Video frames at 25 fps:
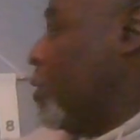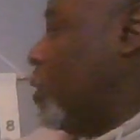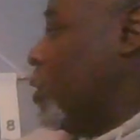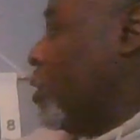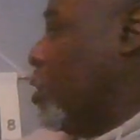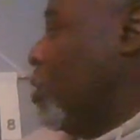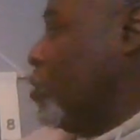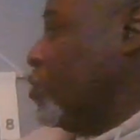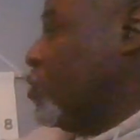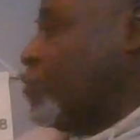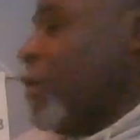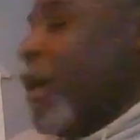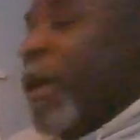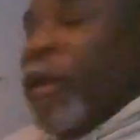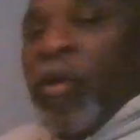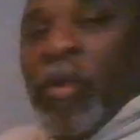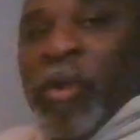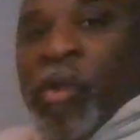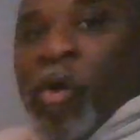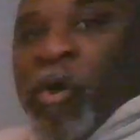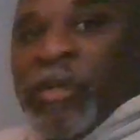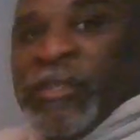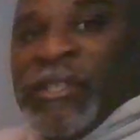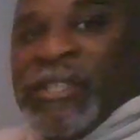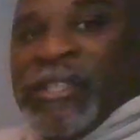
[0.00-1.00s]
goes right
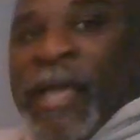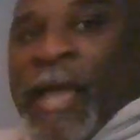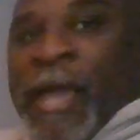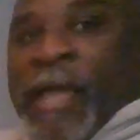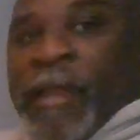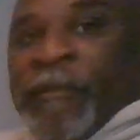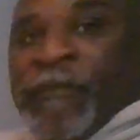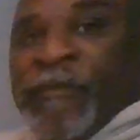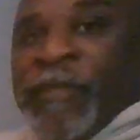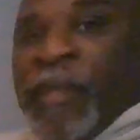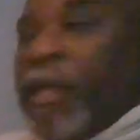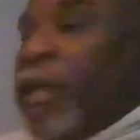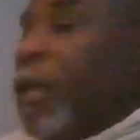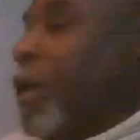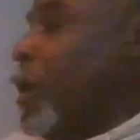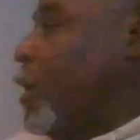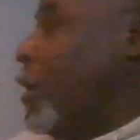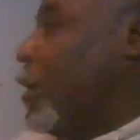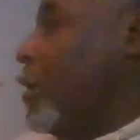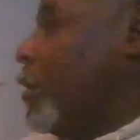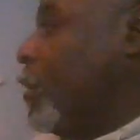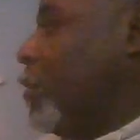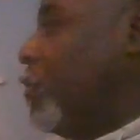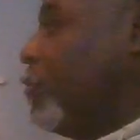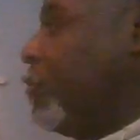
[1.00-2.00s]
alongside of the king,
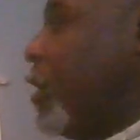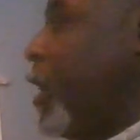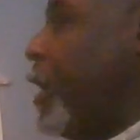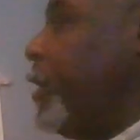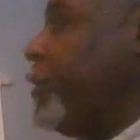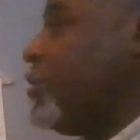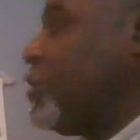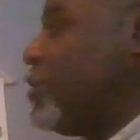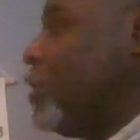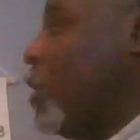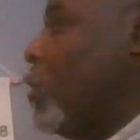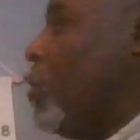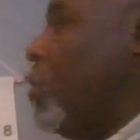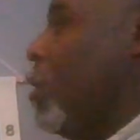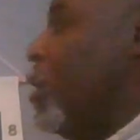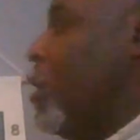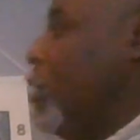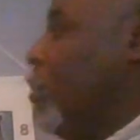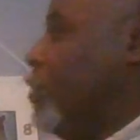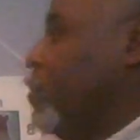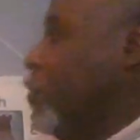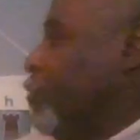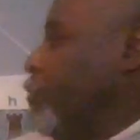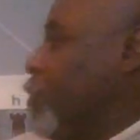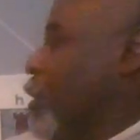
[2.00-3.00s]
right? So
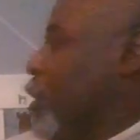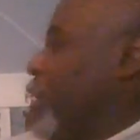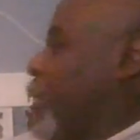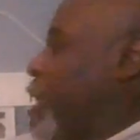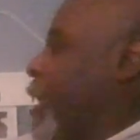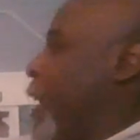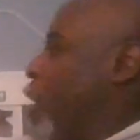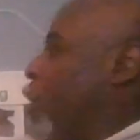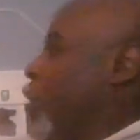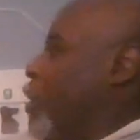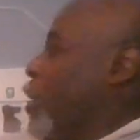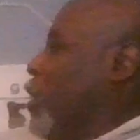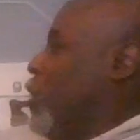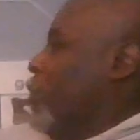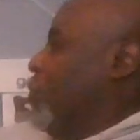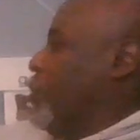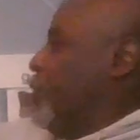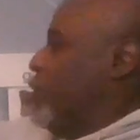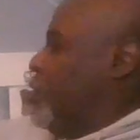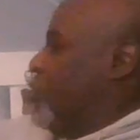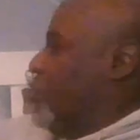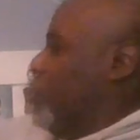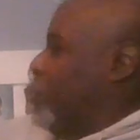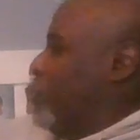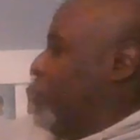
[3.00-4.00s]
the rook now
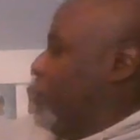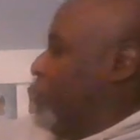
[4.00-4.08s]
goes